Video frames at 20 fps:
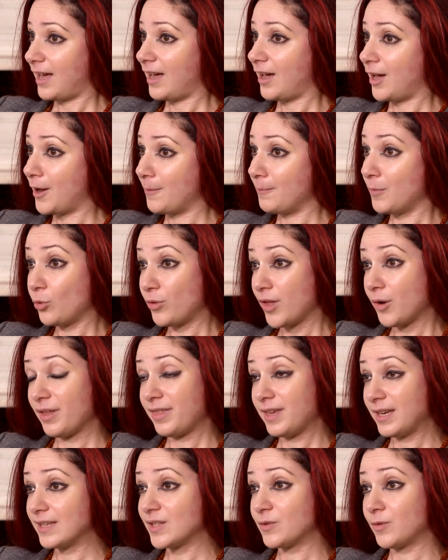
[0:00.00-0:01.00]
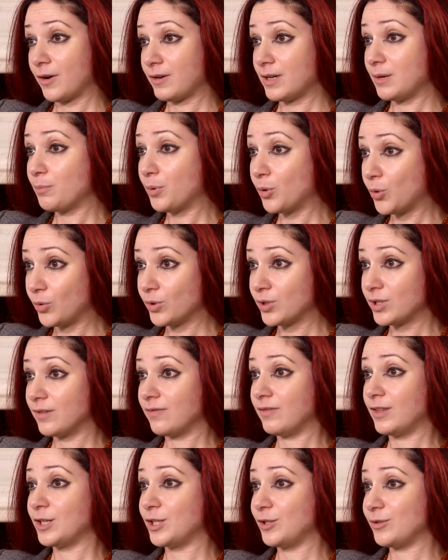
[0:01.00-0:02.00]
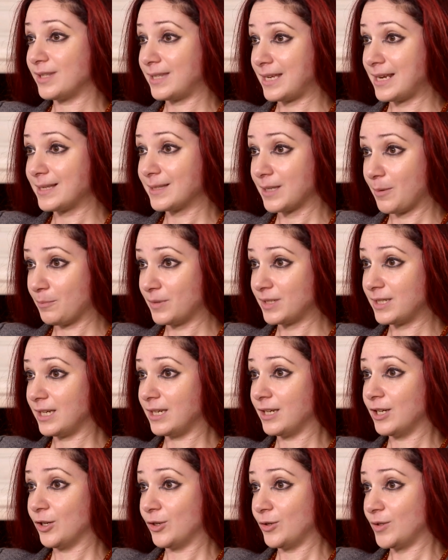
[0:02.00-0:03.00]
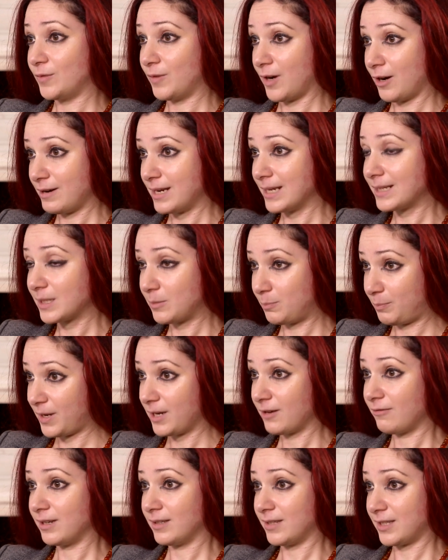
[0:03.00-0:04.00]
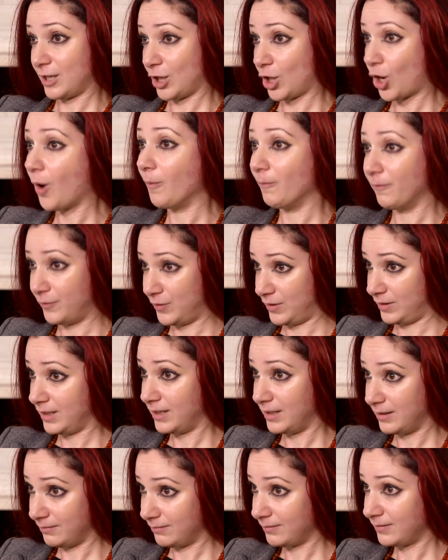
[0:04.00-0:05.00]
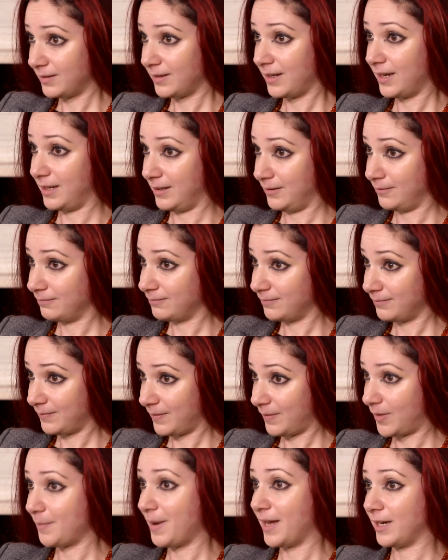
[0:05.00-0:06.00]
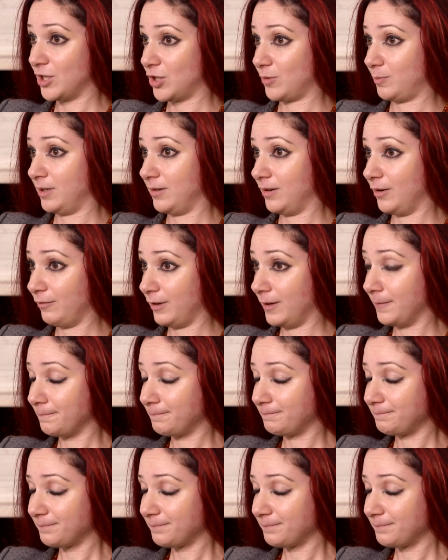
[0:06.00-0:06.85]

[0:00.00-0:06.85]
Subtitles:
Although I think it's very important that you see somebody who's very experienced and confident in the management of it.